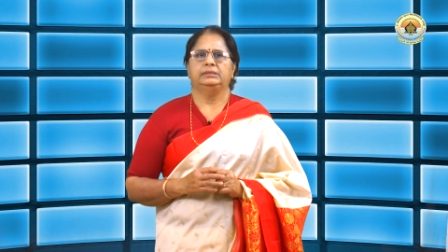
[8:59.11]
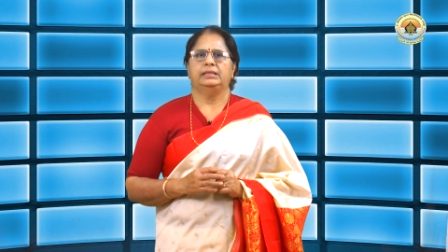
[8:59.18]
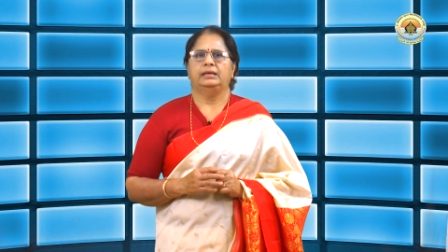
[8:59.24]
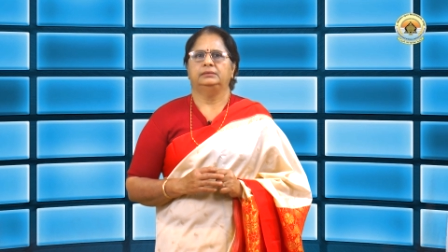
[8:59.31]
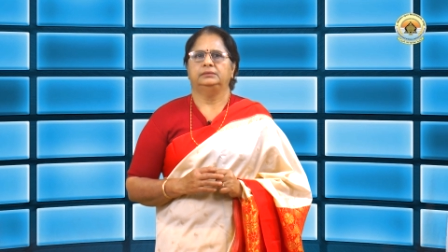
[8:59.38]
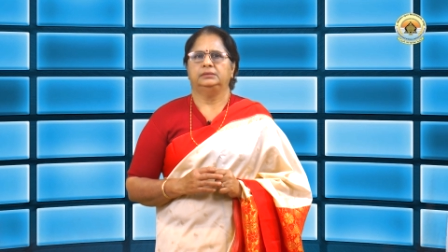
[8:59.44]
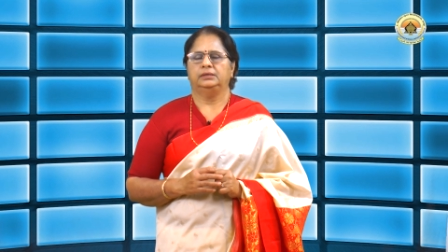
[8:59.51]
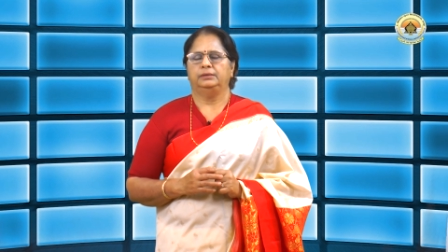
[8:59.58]

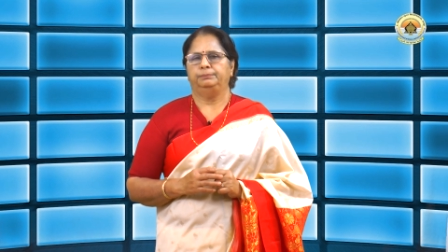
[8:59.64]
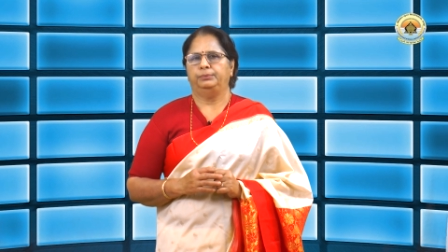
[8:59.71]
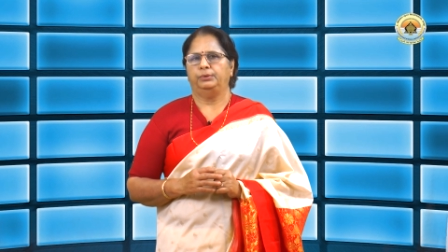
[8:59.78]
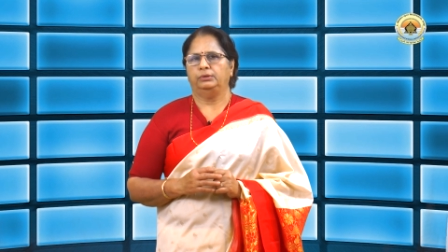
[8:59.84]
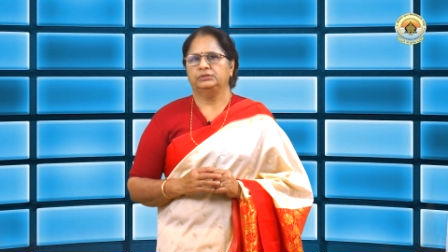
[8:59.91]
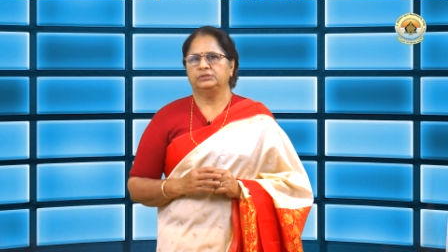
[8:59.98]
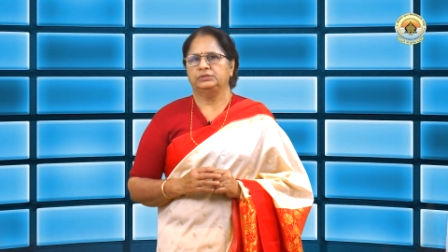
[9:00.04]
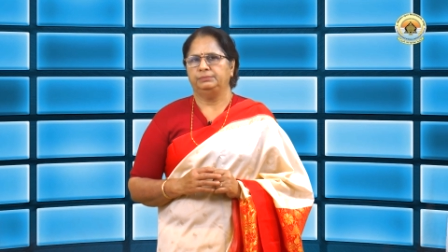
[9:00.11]
that
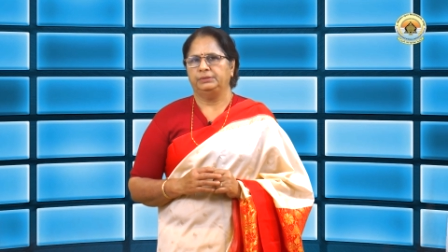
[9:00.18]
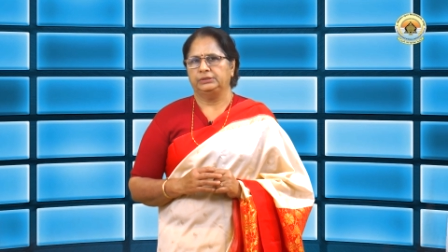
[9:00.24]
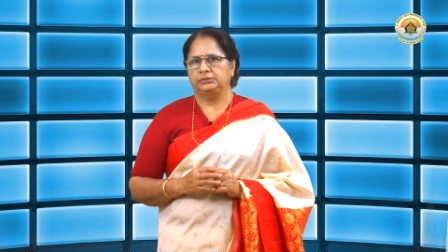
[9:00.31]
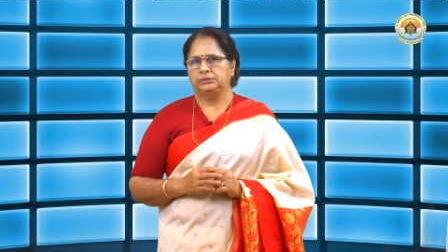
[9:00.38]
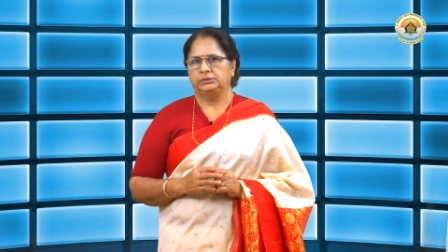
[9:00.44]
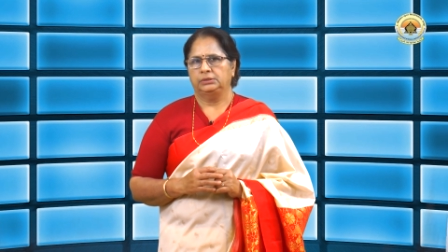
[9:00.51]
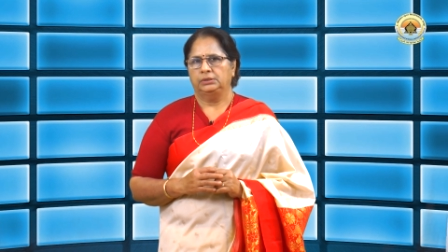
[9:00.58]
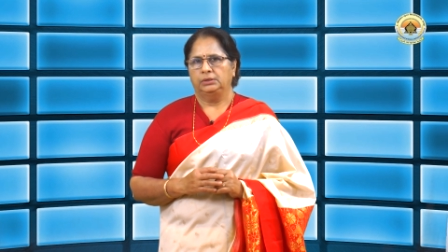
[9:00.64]

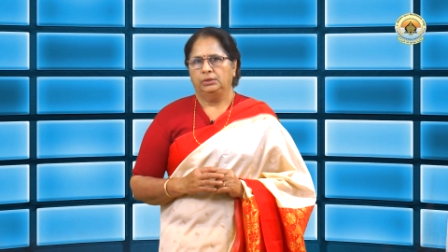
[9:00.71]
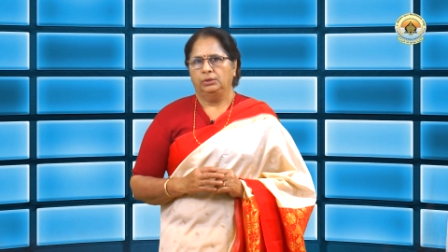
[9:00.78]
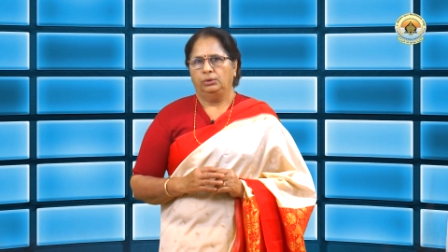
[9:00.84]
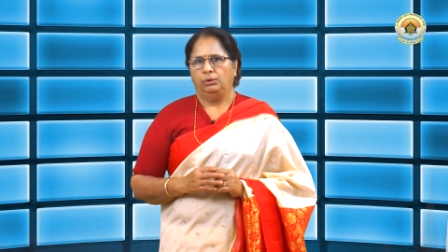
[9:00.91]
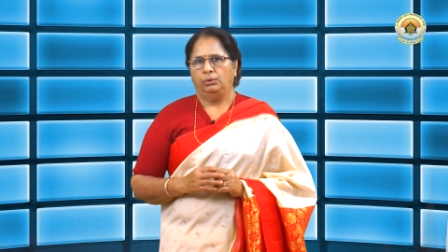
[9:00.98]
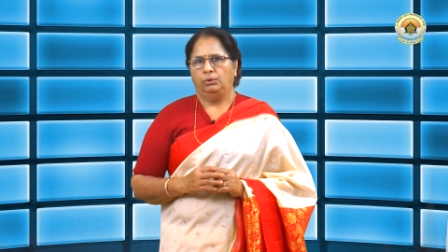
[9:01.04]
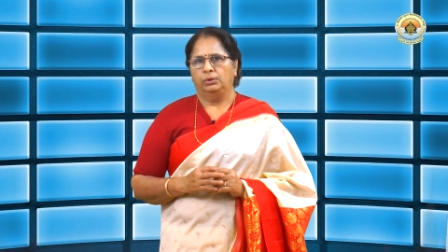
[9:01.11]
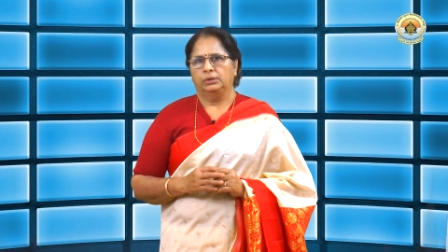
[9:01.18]
approximate
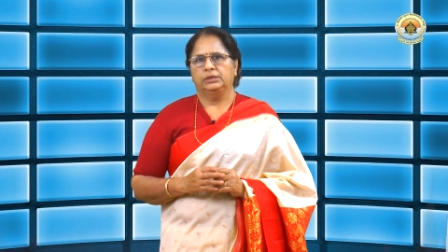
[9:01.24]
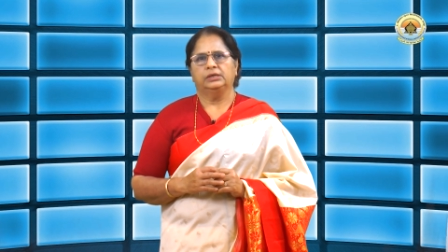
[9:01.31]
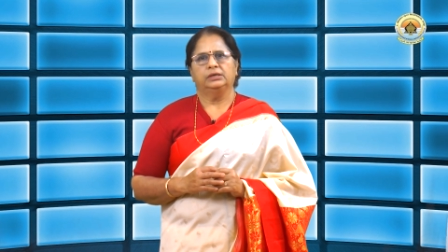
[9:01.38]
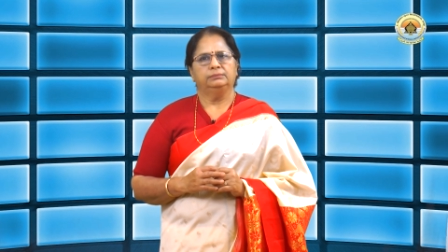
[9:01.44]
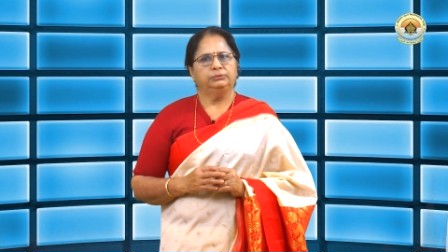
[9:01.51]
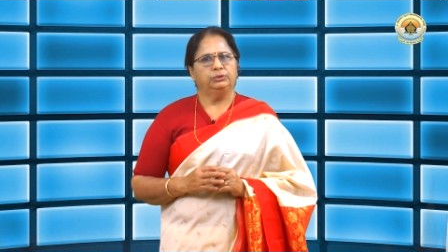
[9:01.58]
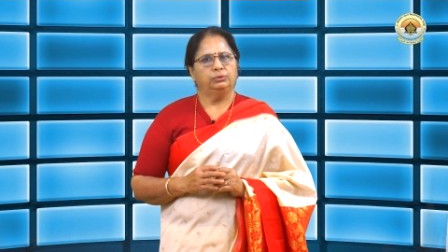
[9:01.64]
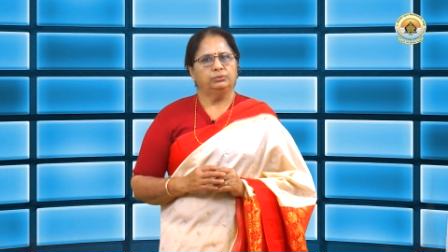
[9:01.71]
or
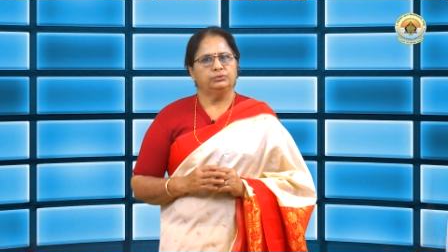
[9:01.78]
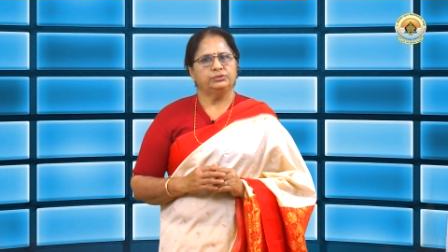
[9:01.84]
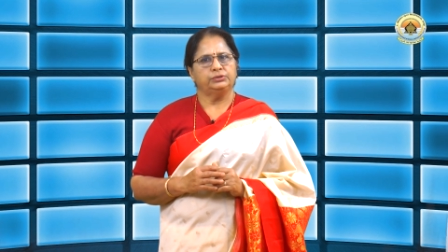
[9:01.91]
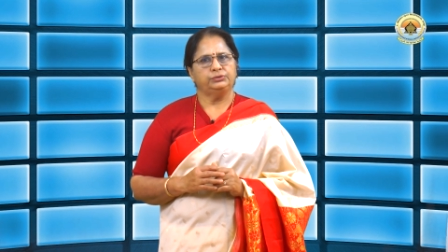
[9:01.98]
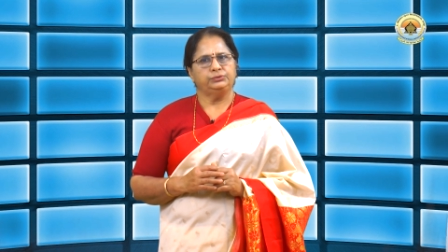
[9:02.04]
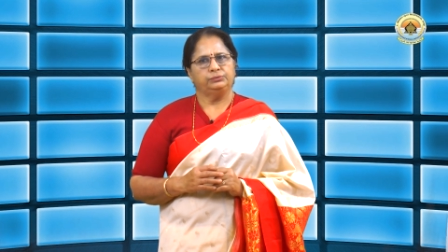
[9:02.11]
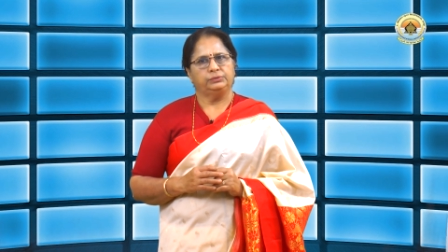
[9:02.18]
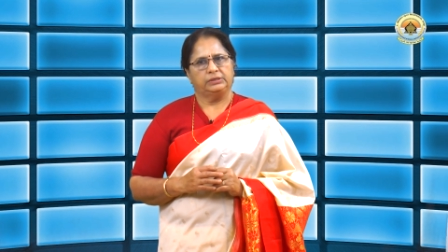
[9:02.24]
come
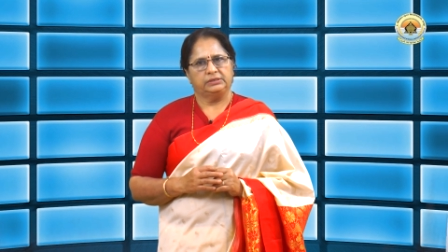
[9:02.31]
closer to the